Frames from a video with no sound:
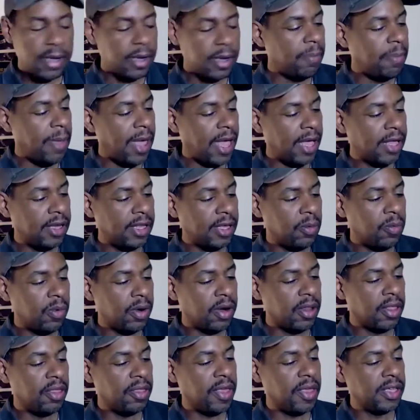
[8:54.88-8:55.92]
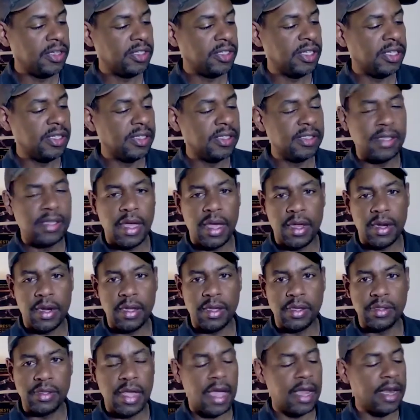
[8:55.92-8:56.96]
Bailey, one of the things she said
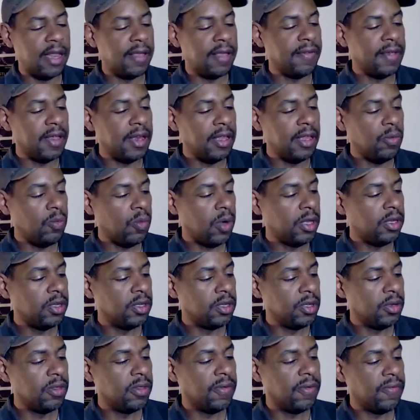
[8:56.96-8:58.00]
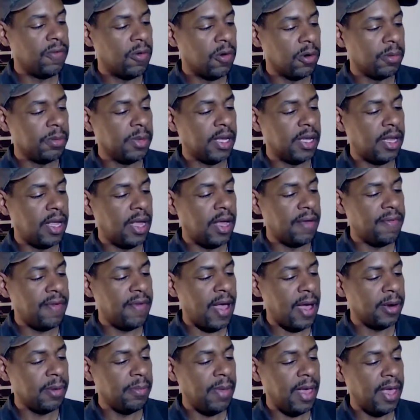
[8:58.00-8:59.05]
is that if anyone knew the formula of
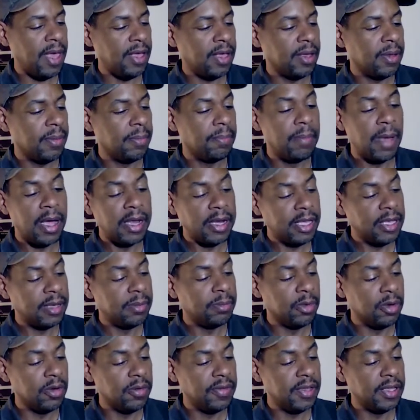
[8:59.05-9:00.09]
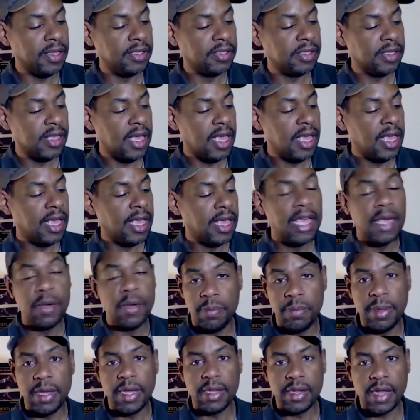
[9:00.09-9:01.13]
how to make money in movies, it
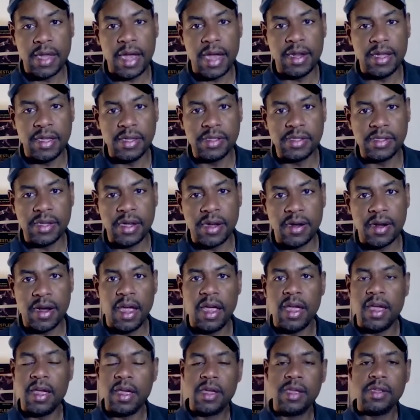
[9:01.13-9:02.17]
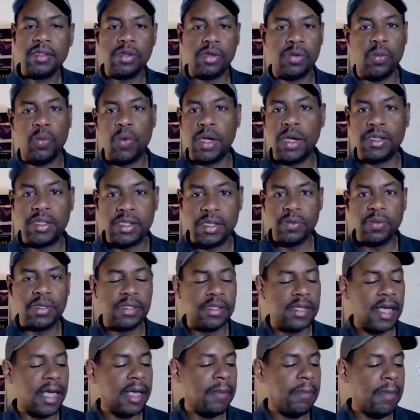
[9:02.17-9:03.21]
would be a lot easier. So what
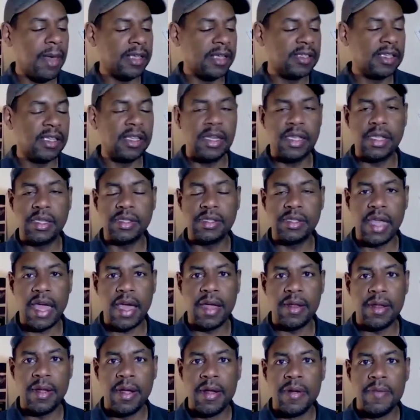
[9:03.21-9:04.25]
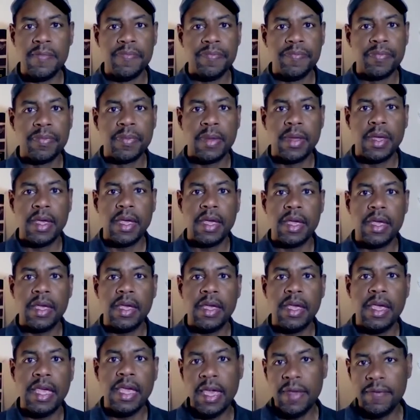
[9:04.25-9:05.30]
was saying basically is that
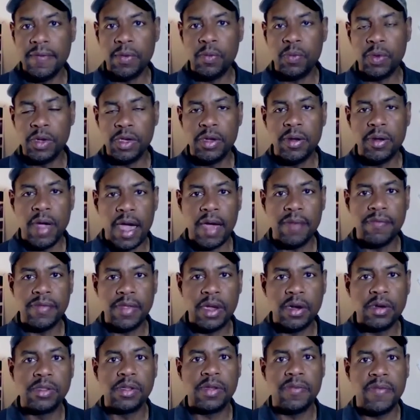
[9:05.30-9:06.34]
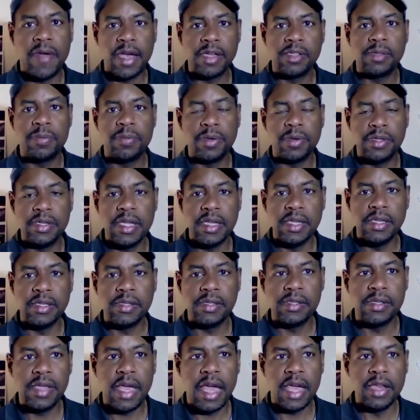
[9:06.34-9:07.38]
even when you have years of
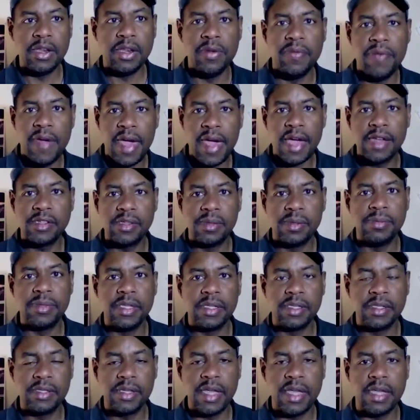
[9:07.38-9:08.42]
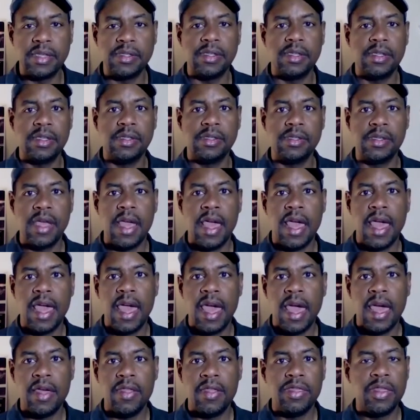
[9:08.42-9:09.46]
expertise and you've had some successes,
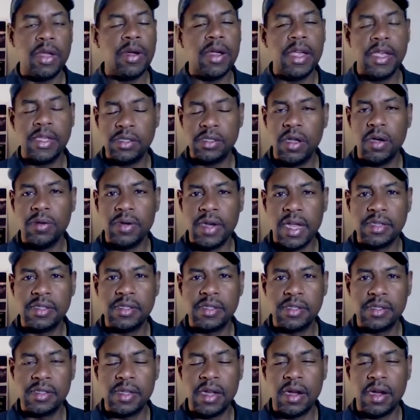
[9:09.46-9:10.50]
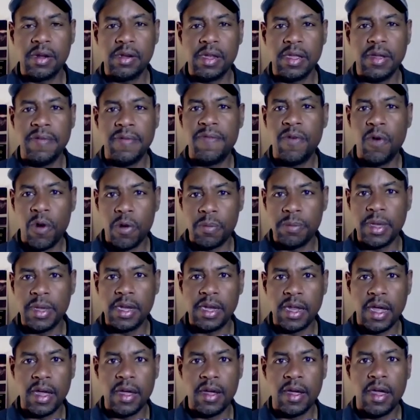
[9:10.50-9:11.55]
there is no necessarily
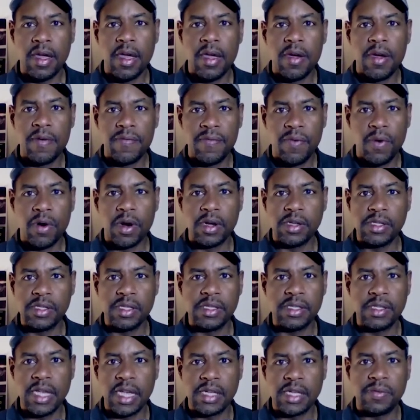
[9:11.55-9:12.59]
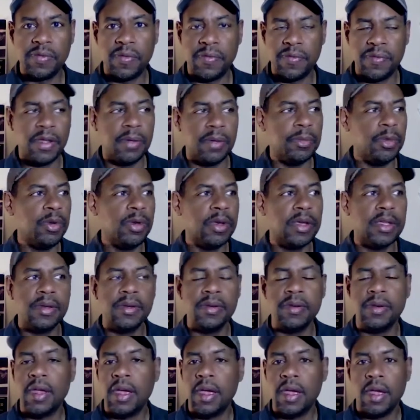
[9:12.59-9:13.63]
formula for a successful film. You
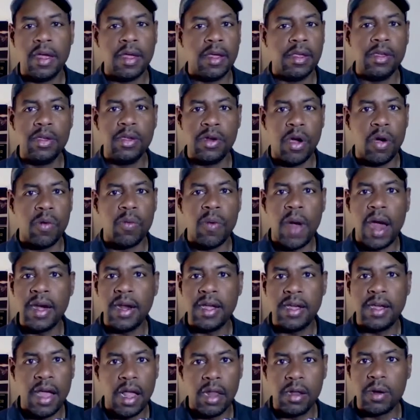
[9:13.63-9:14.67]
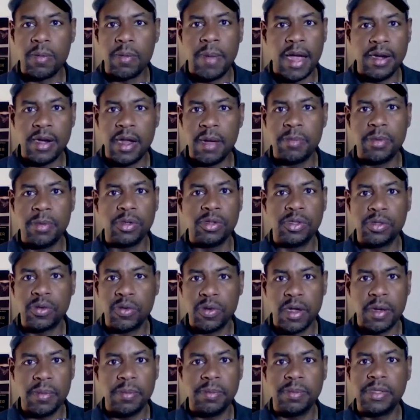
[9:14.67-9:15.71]
can, write a color by number
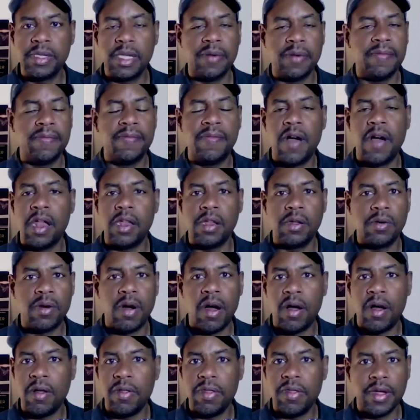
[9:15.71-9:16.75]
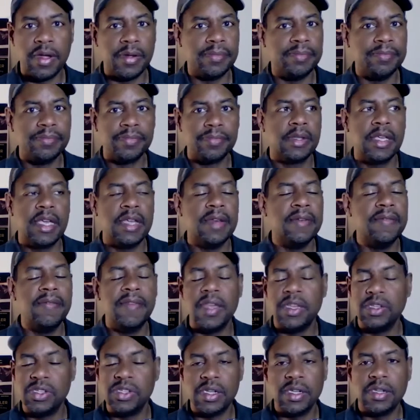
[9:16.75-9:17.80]
script and follow all the
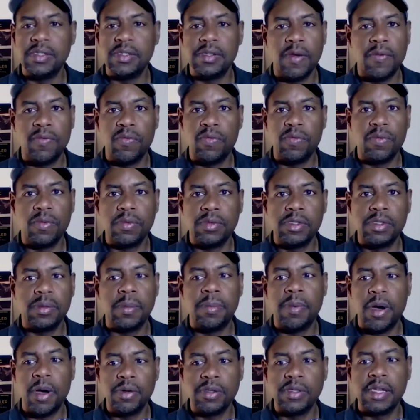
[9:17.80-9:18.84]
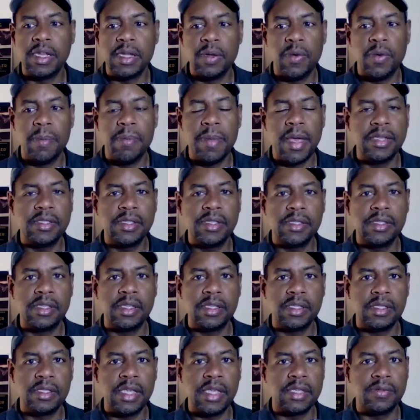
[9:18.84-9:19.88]
conventions of supposedly what makes a
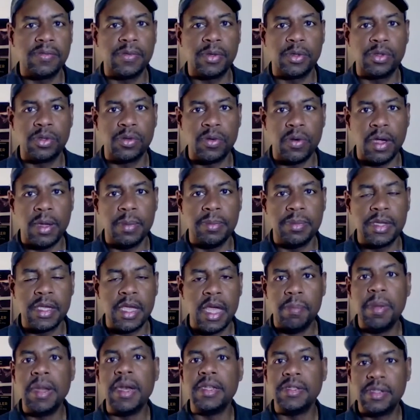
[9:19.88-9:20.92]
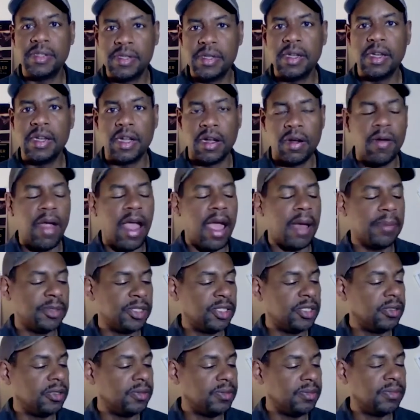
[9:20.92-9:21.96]
successful script, but it's still a
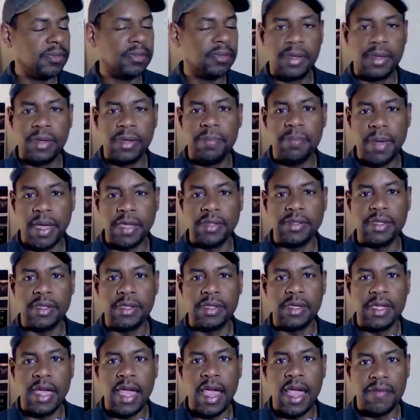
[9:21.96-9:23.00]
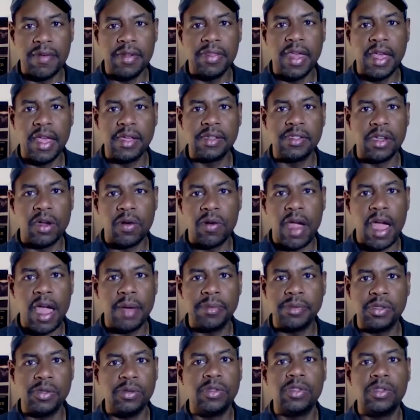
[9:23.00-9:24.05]
crapshoot. Basically, everything is a
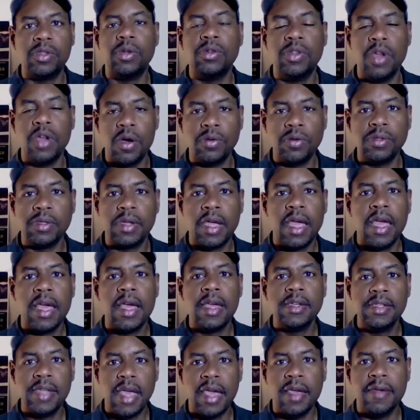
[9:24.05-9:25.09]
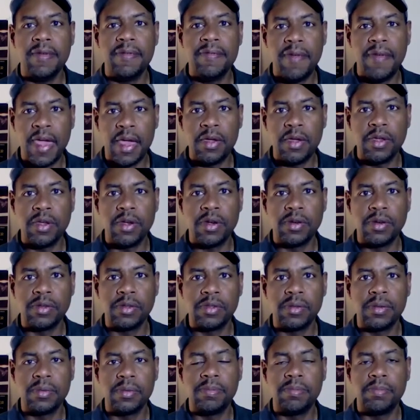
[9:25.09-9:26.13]
crapshoot. So don't take
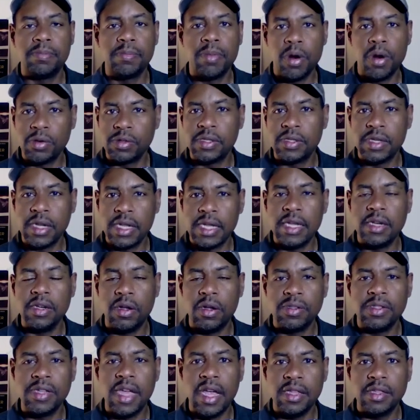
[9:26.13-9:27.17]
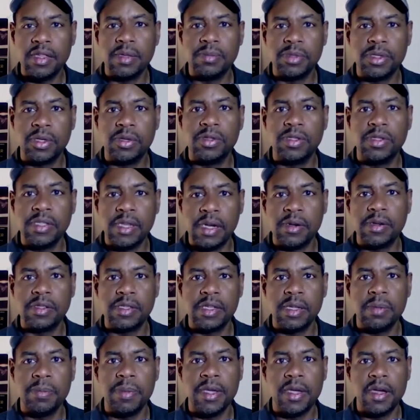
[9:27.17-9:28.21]
failures personally, and don't take them so
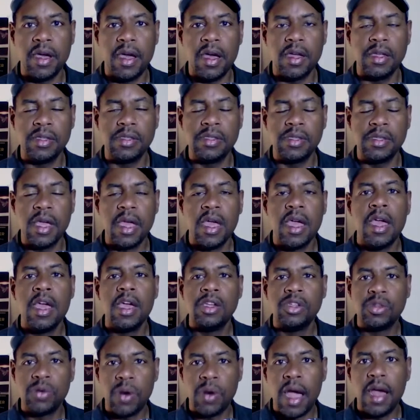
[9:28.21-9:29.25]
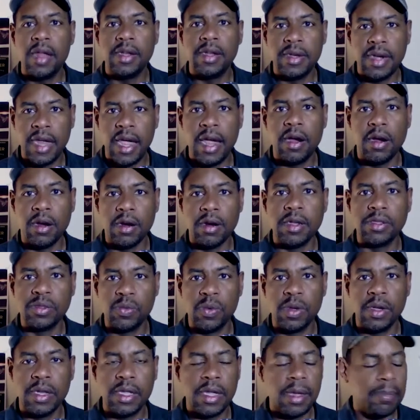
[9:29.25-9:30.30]
seriously, because trial and error is
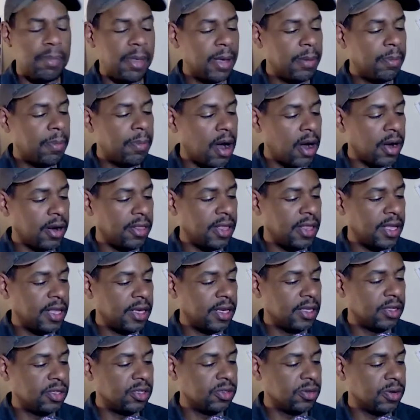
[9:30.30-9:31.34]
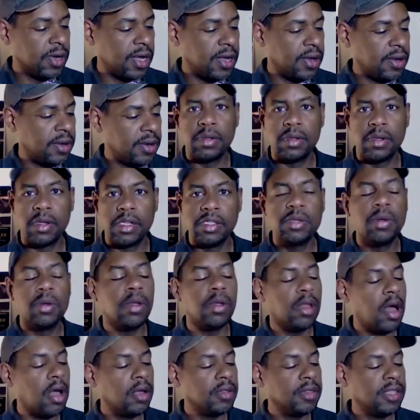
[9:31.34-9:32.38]
really a big part of the industry. So
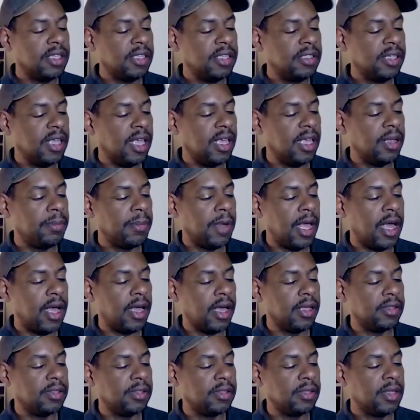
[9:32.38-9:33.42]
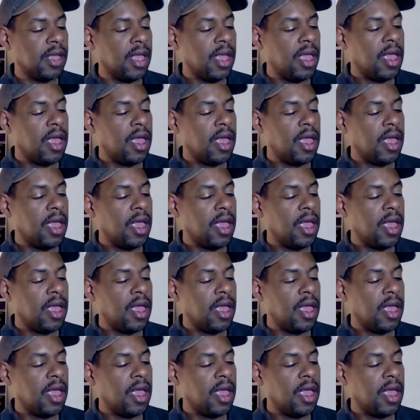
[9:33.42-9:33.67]
along these same lines,